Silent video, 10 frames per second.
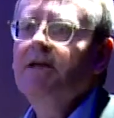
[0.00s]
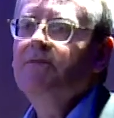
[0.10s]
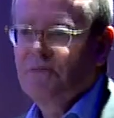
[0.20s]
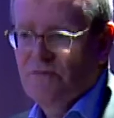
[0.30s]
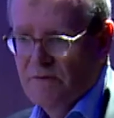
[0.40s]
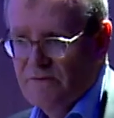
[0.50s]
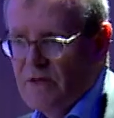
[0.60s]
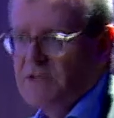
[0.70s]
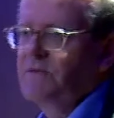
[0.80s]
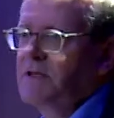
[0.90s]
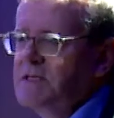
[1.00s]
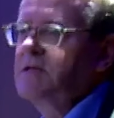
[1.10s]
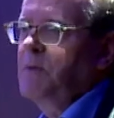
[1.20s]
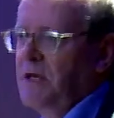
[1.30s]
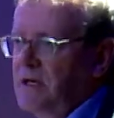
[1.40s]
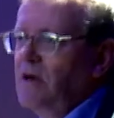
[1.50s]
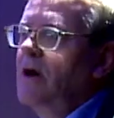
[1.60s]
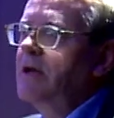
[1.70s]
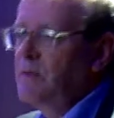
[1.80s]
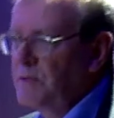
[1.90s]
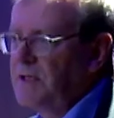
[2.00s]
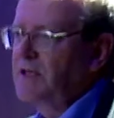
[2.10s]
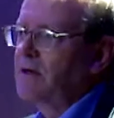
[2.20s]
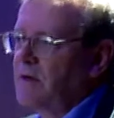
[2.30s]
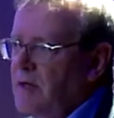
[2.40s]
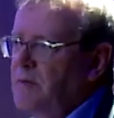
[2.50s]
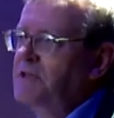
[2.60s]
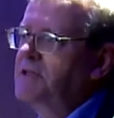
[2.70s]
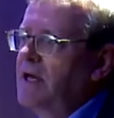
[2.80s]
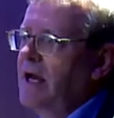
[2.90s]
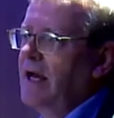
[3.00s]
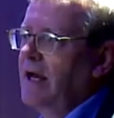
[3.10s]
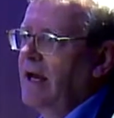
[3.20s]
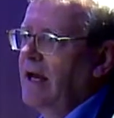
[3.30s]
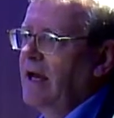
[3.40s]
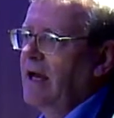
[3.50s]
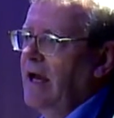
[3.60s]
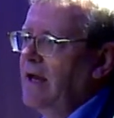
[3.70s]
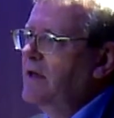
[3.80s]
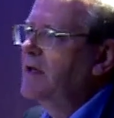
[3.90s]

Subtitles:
If philosophy is dependent on a particular image and that